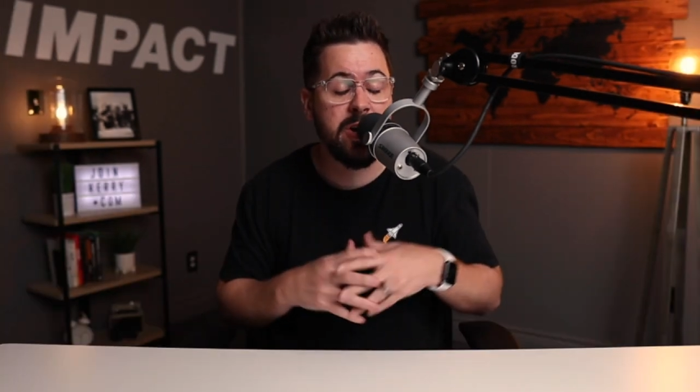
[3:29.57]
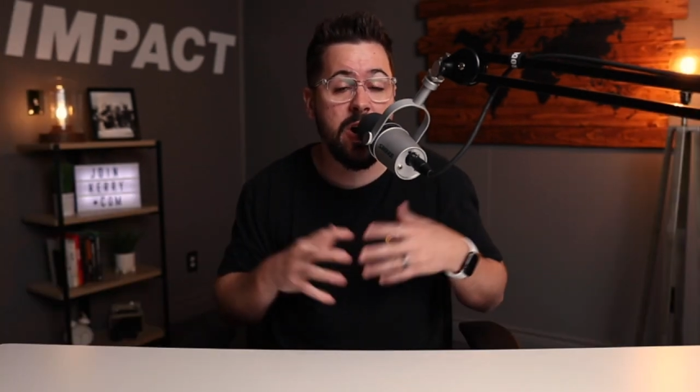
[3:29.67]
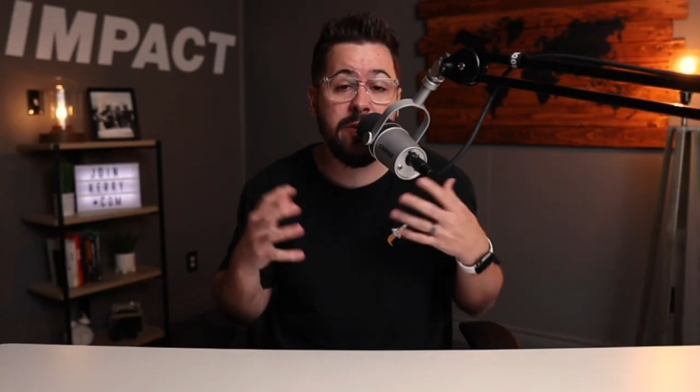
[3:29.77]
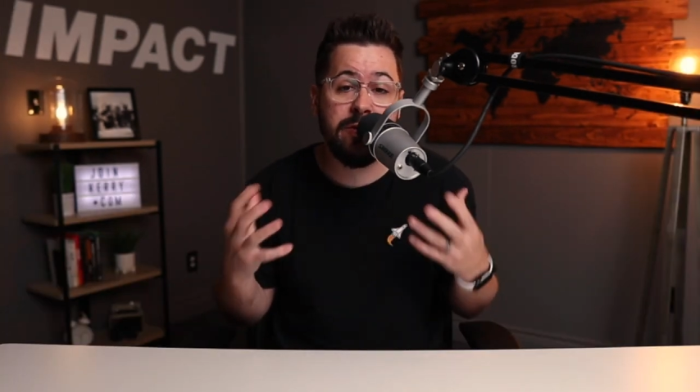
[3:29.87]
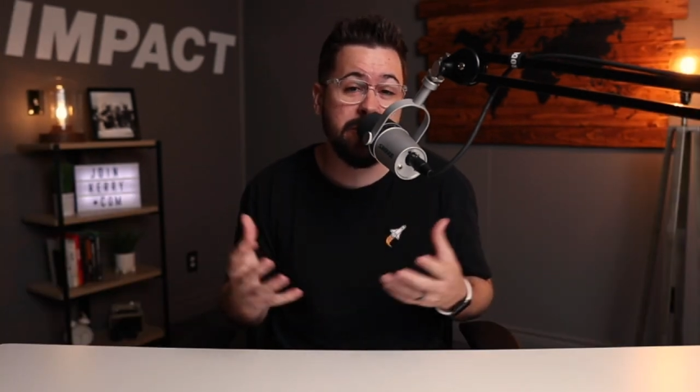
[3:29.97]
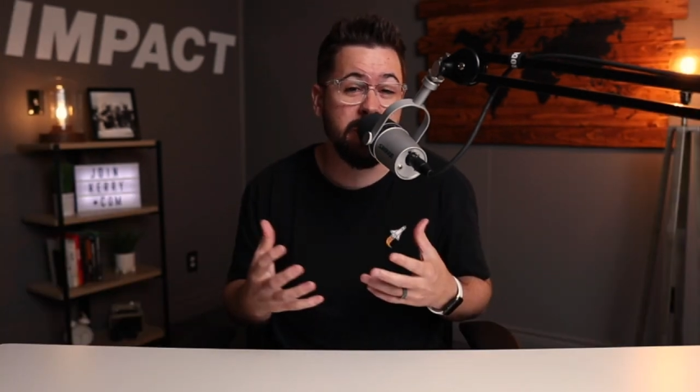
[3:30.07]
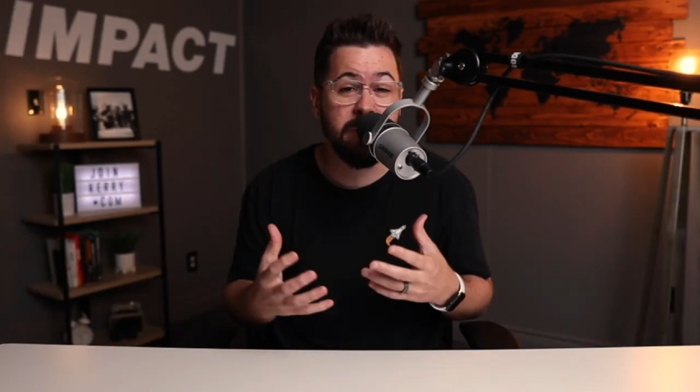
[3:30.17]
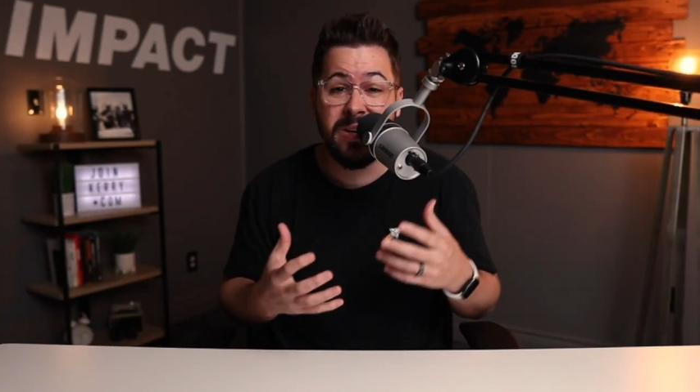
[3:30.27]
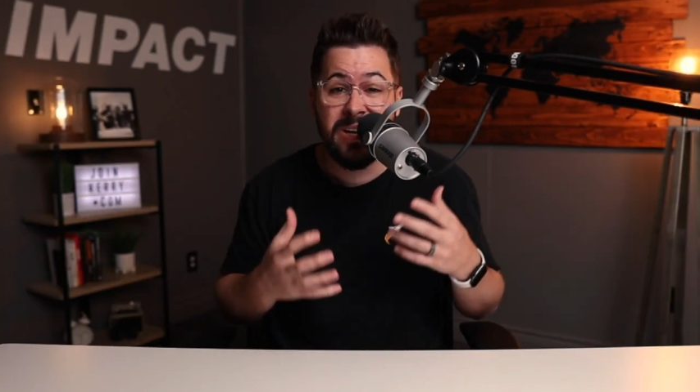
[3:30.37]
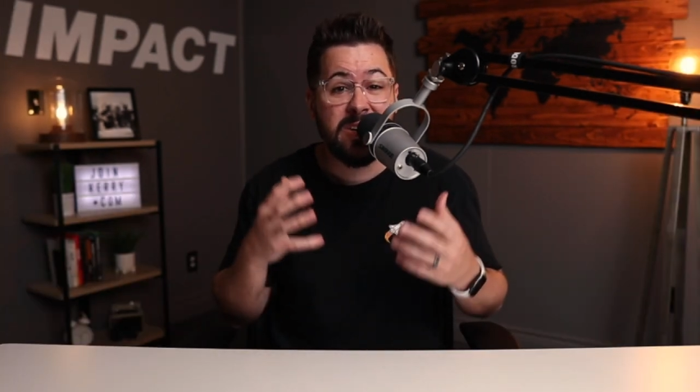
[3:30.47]
and offer
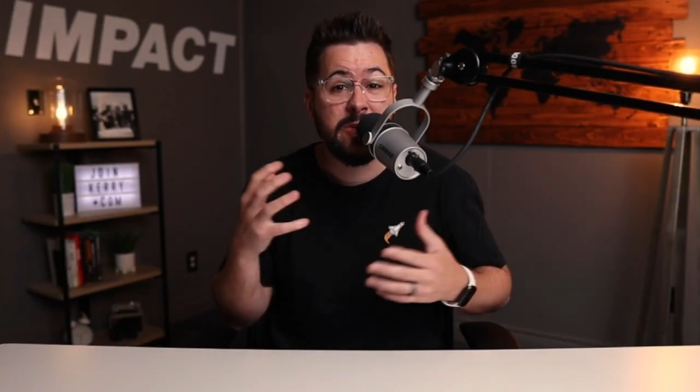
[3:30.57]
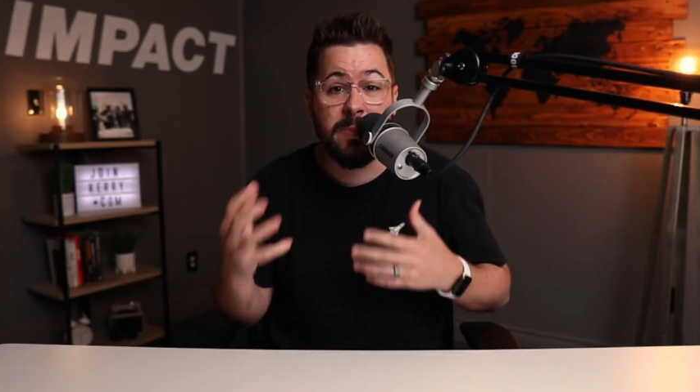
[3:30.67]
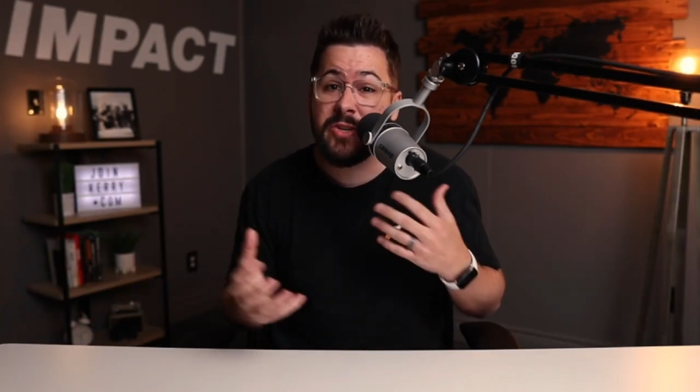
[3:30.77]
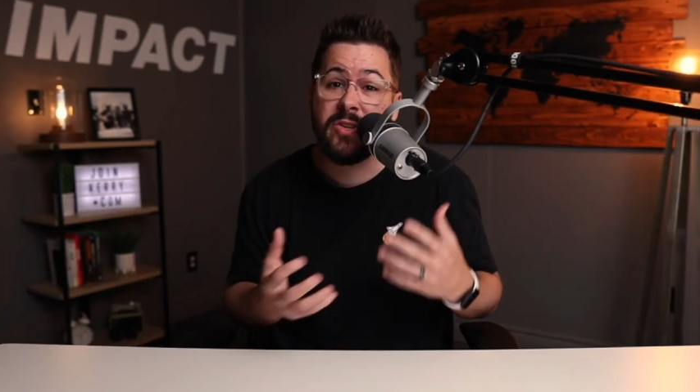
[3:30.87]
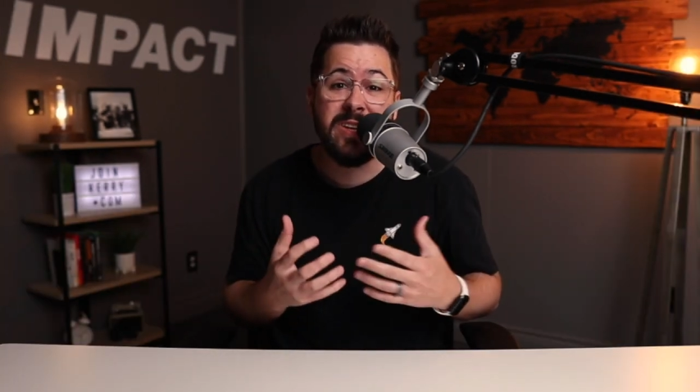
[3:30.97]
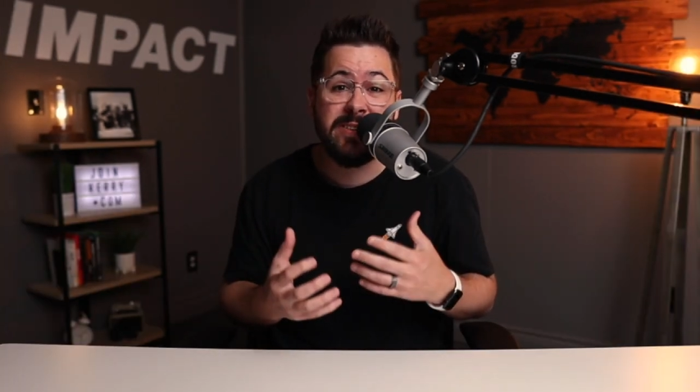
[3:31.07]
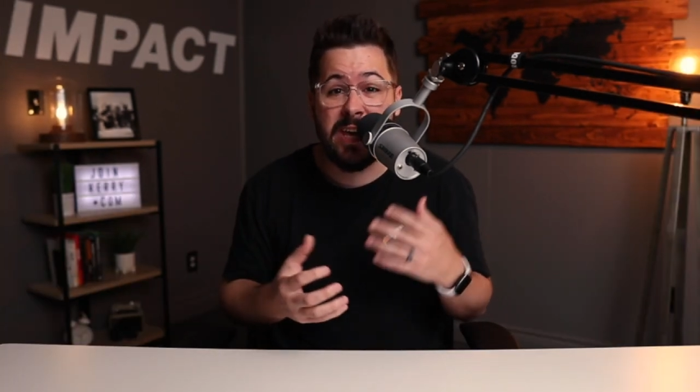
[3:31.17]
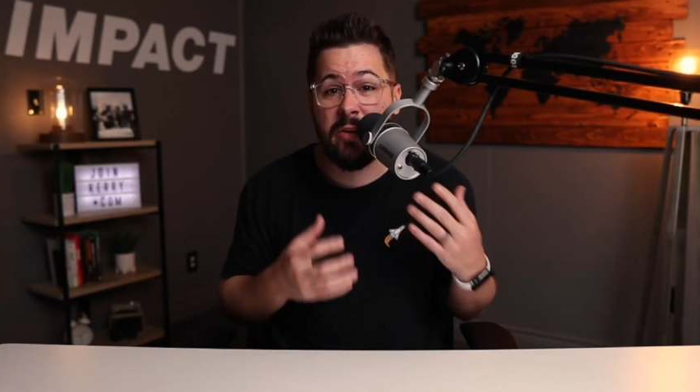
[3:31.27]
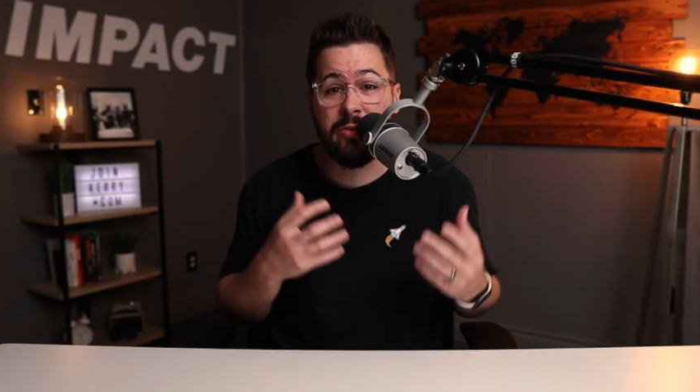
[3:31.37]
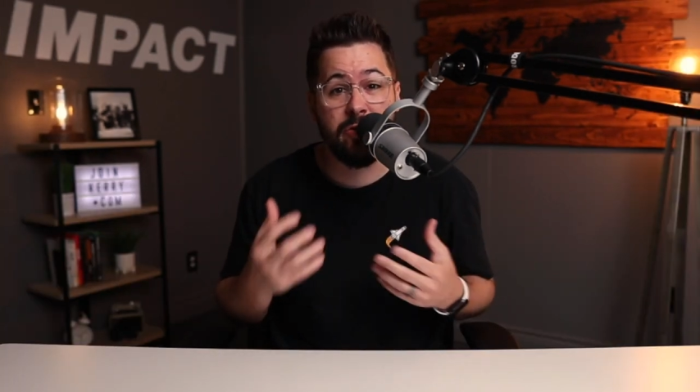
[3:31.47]
some special
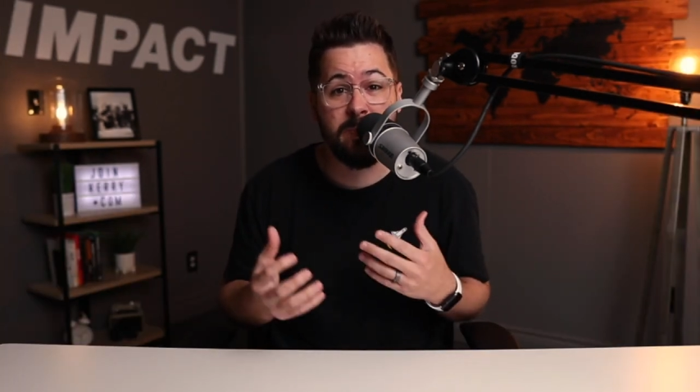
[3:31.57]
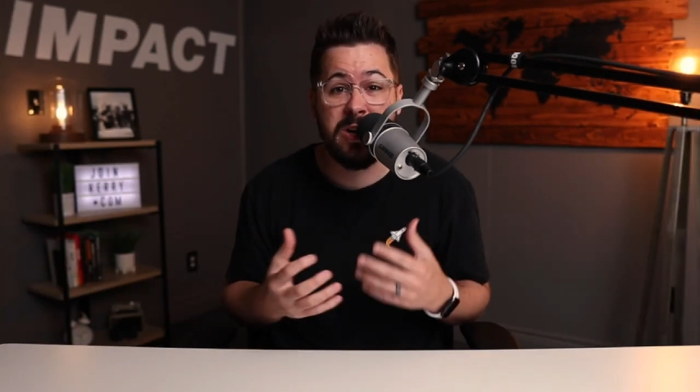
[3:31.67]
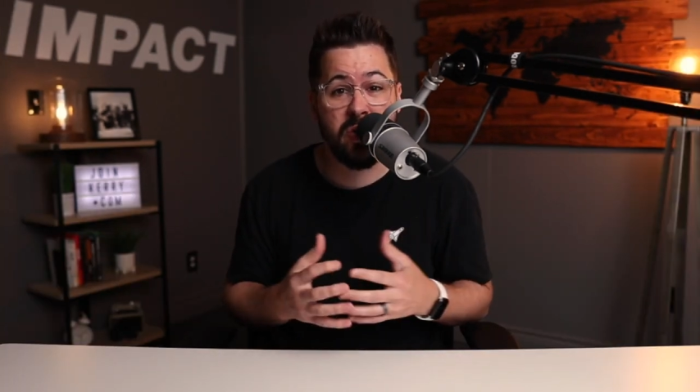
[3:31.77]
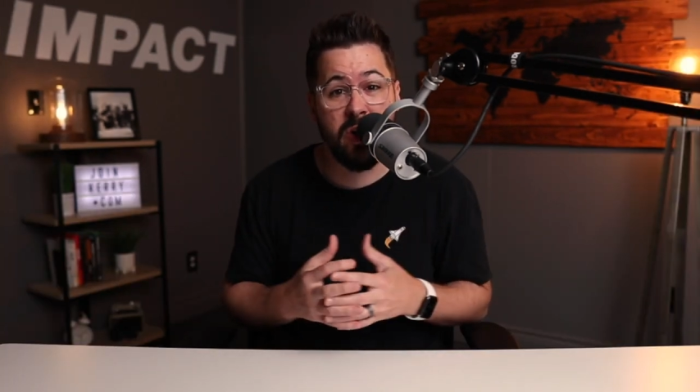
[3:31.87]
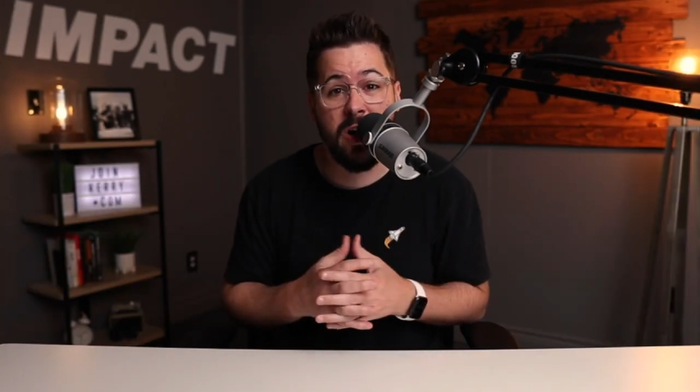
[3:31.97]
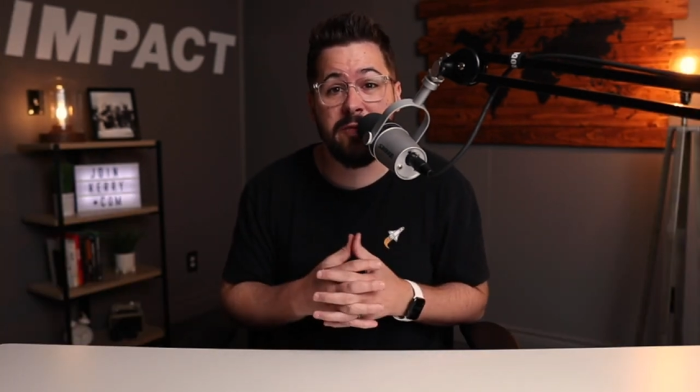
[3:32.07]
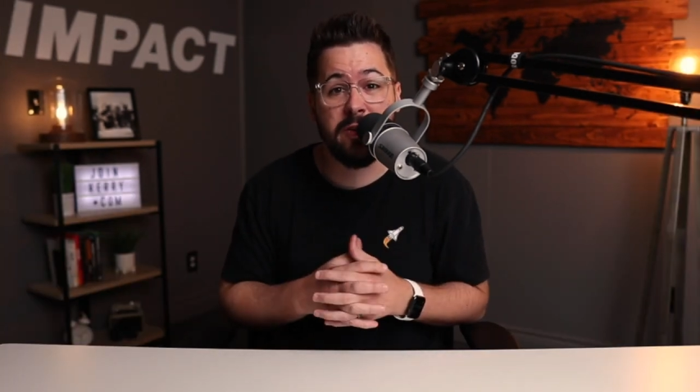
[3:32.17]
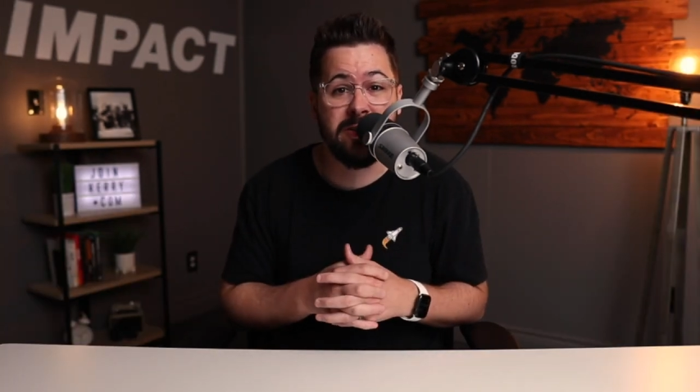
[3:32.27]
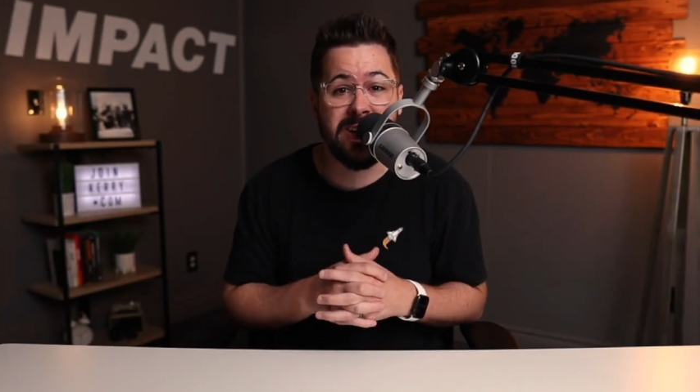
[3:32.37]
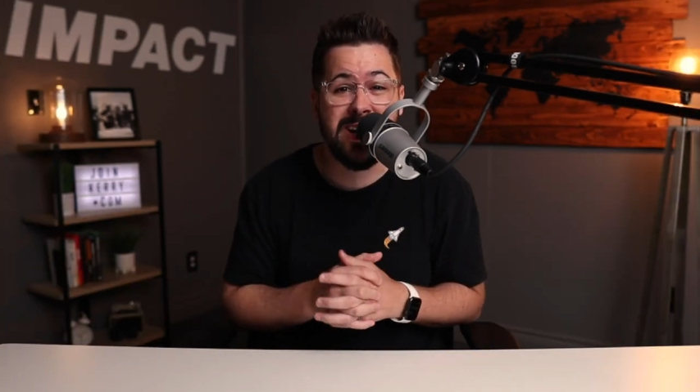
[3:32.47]
discounts or special offers,